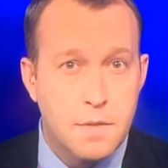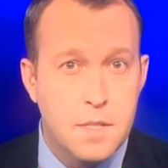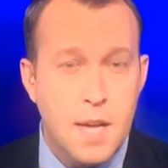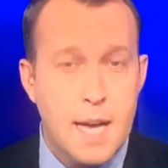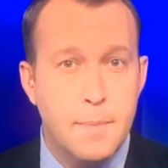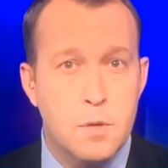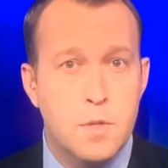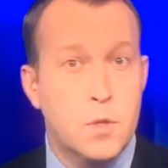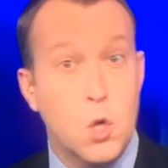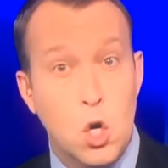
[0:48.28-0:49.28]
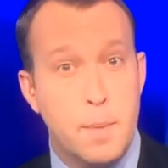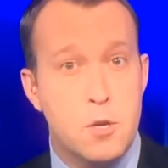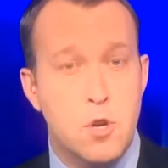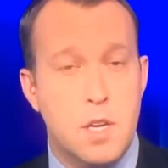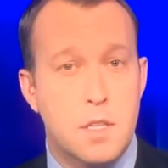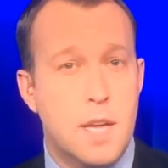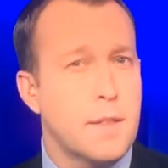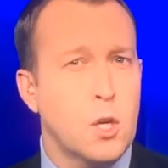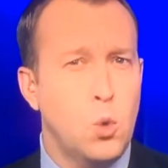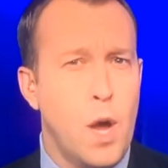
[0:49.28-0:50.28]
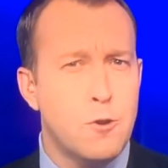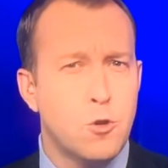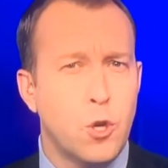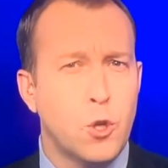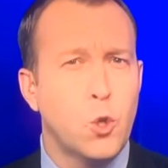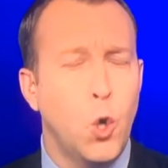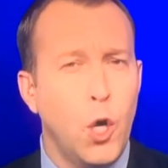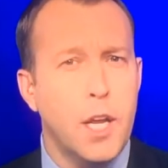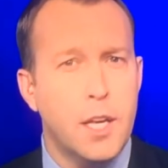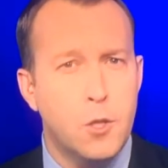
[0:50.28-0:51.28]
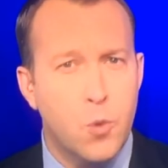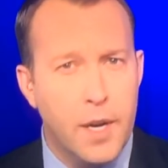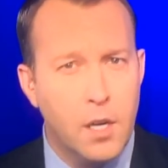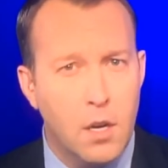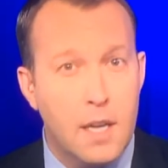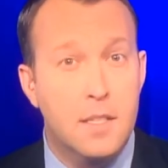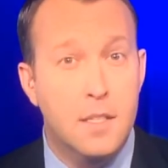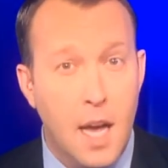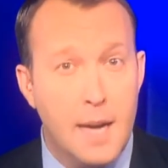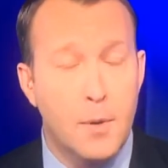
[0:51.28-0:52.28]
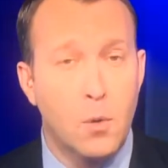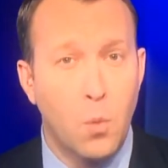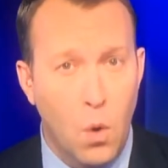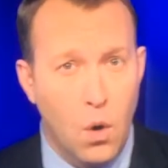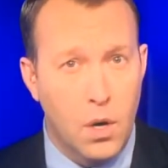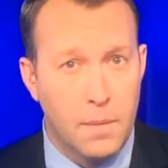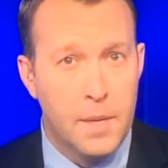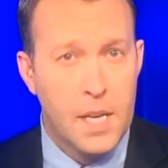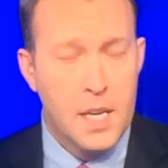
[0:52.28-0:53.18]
of cyber skirmishes and the question could it trigger a cyber war?